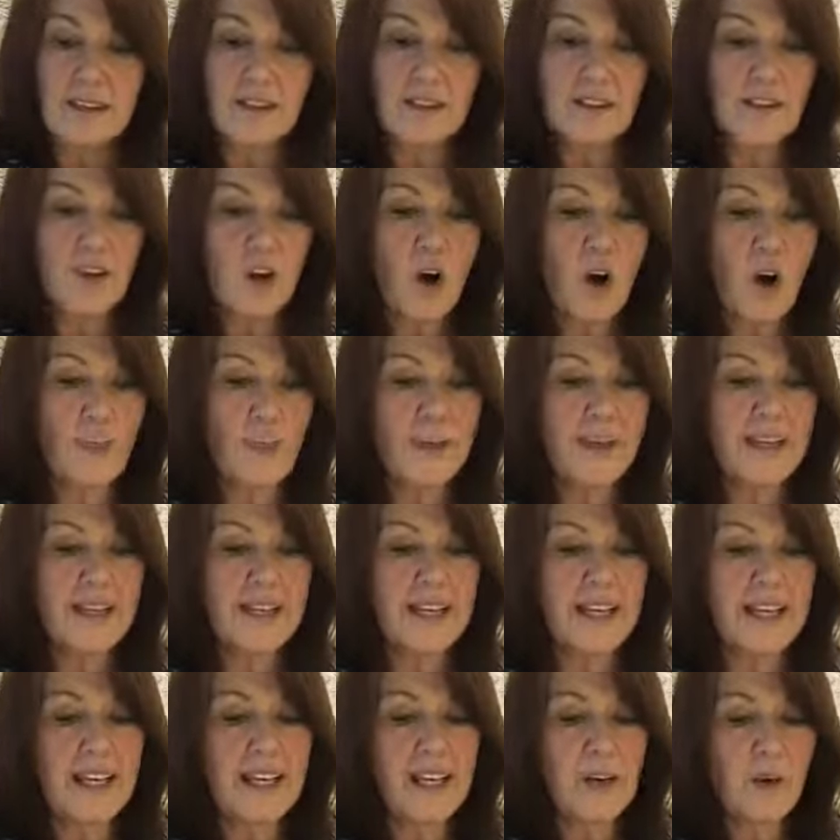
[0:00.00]

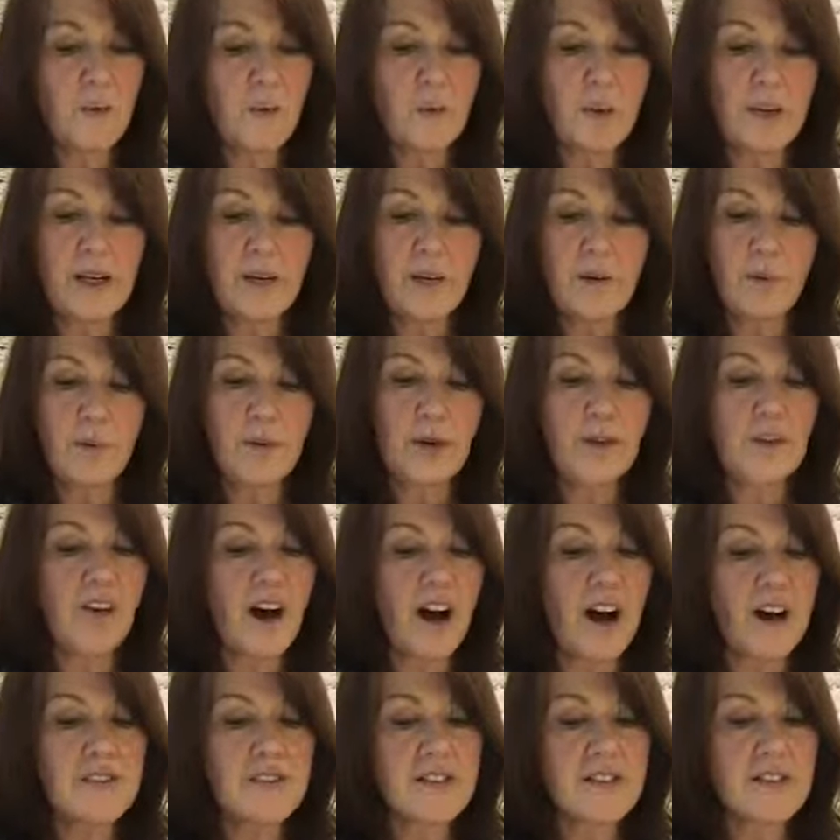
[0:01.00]
Commonly, we're
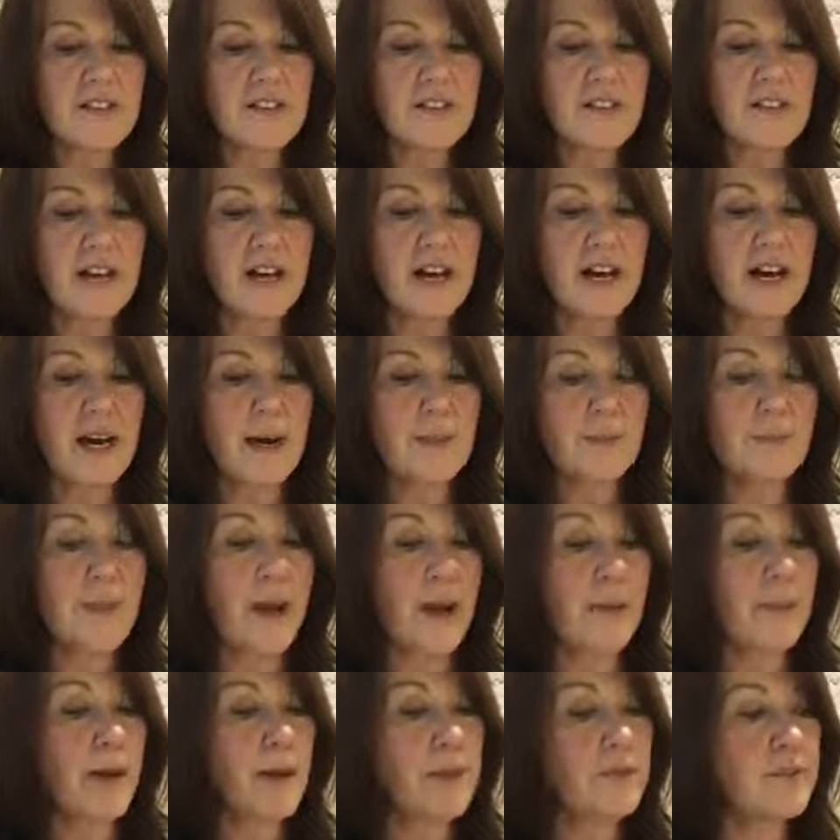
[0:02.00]
asked
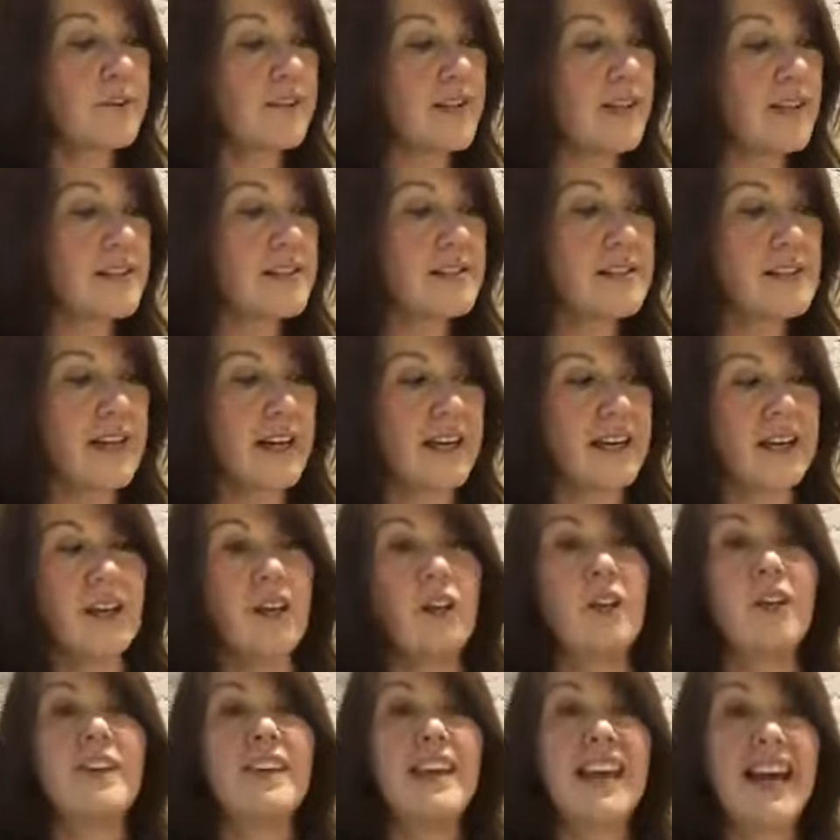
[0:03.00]
about things like
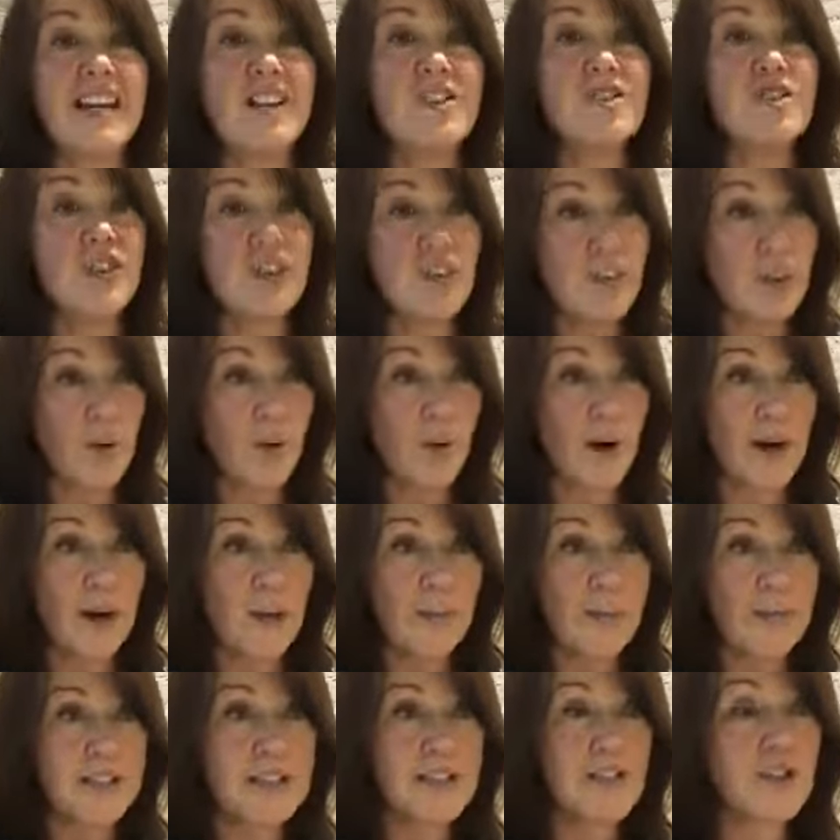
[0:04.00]
the entry
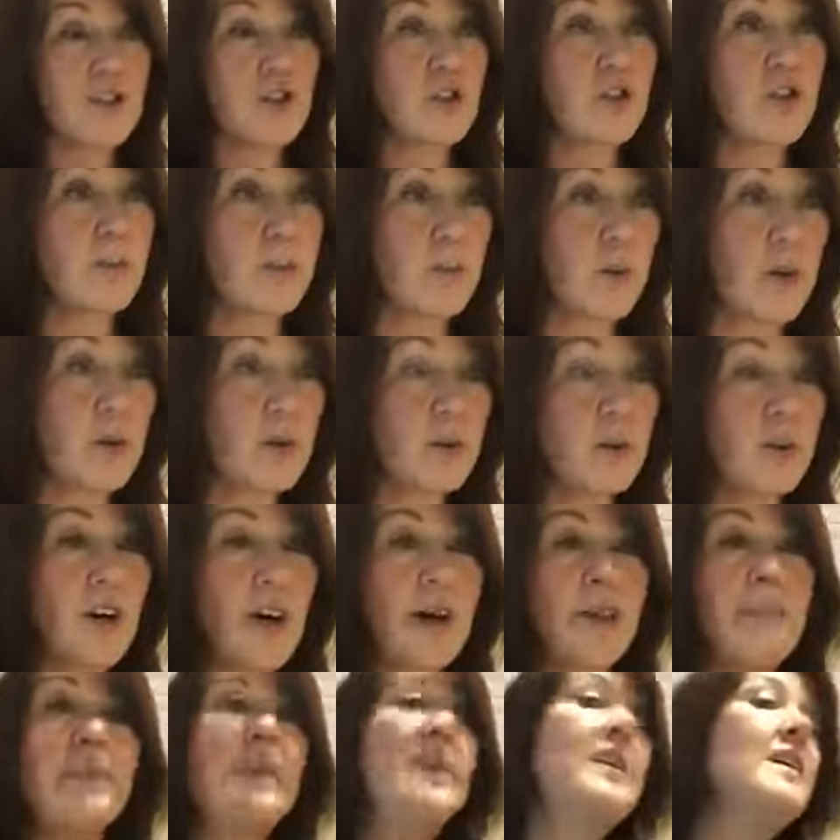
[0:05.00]
requirements to the
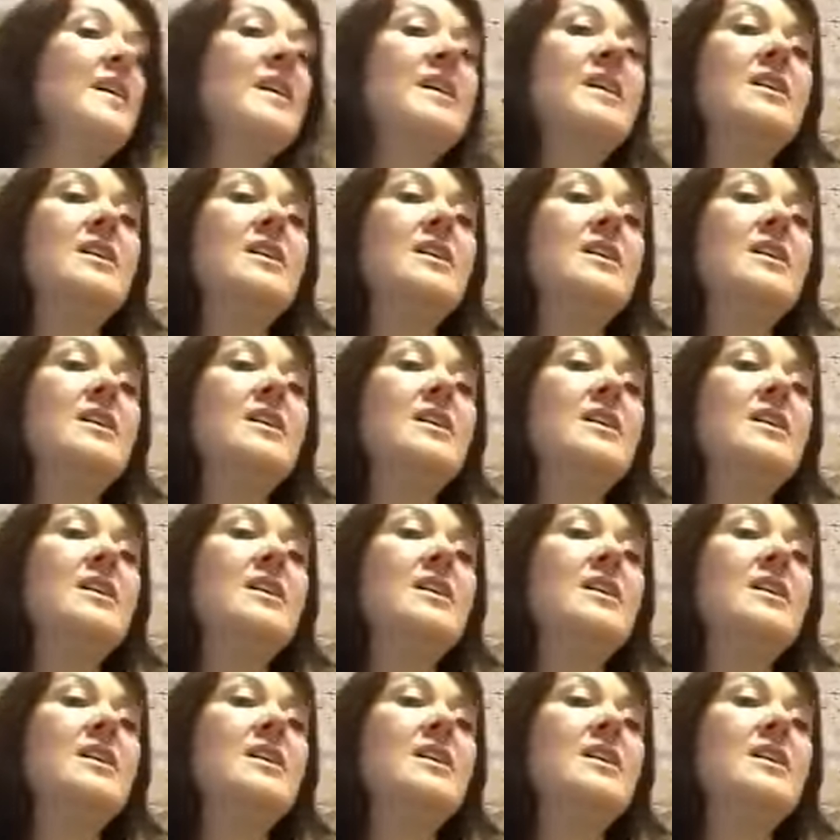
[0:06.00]
programme.